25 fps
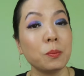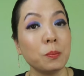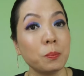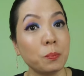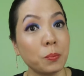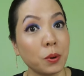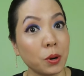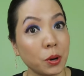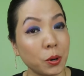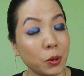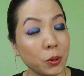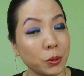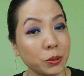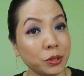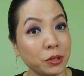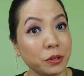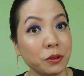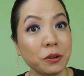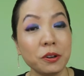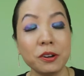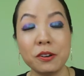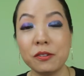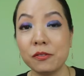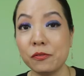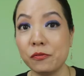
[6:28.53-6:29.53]
Bold,
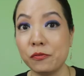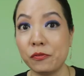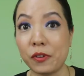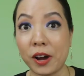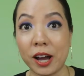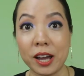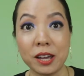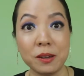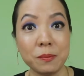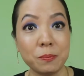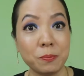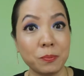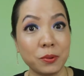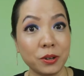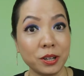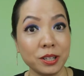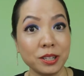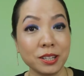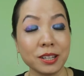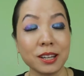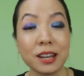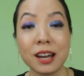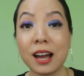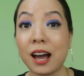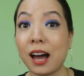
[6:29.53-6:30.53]

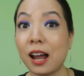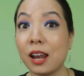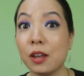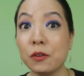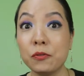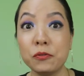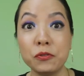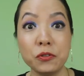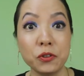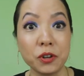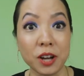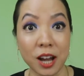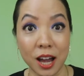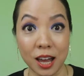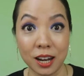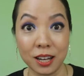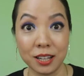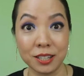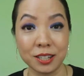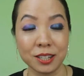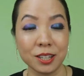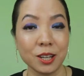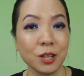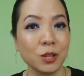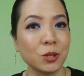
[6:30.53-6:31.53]
vibrant, colorful
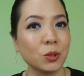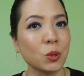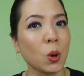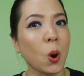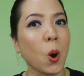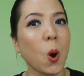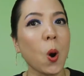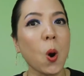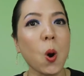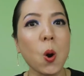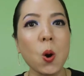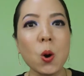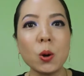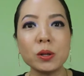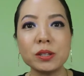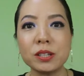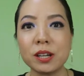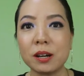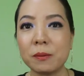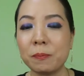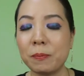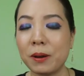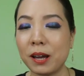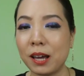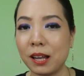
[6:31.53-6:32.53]
colors. So all
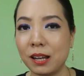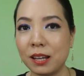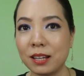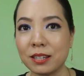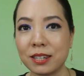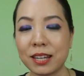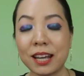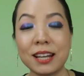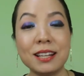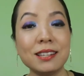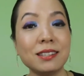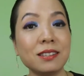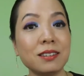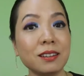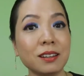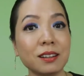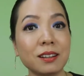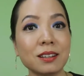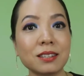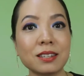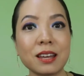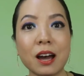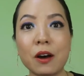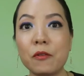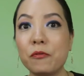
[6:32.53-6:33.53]
their palettes and
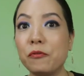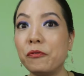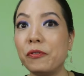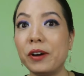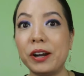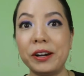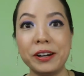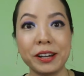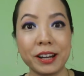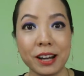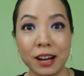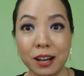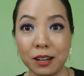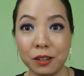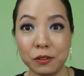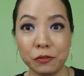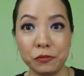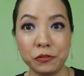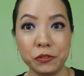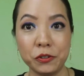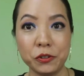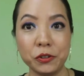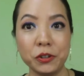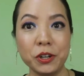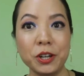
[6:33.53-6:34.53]
singles are very
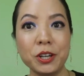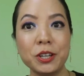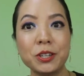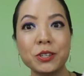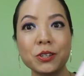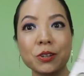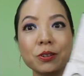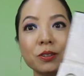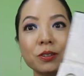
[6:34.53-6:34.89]
colorful. So